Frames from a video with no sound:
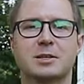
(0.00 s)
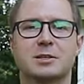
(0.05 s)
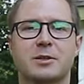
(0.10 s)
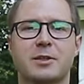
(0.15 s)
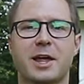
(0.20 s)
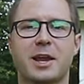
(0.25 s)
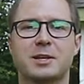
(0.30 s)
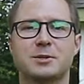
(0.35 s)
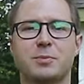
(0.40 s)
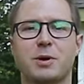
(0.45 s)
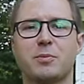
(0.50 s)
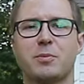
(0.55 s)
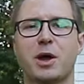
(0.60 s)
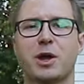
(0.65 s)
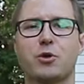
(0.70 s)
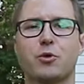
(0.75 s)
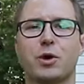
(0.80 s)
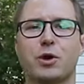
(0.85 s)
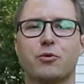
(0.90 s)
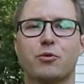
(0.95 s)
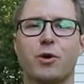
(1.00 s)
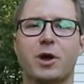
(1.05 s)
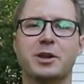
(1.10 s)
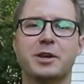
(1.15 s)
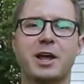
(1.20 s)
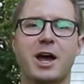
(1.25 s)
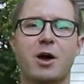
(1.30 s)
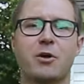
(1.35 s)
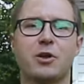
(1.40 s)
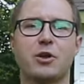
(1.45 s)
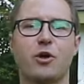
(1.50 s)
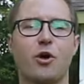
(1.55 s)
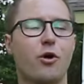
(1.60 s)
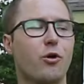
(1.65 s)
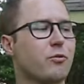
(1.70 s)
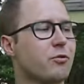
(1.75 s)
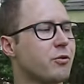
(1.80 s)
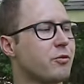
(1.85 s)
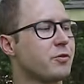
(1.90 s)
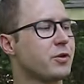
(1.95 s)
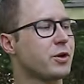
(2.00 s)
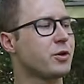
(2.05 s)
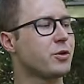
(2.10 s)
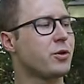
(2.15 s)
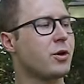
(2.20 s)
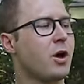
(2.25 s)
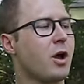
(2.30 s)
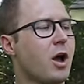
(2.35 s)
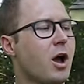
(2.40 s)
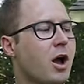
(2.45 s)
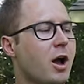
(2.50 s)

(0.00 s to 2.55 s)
So that has been my quick rundown and overview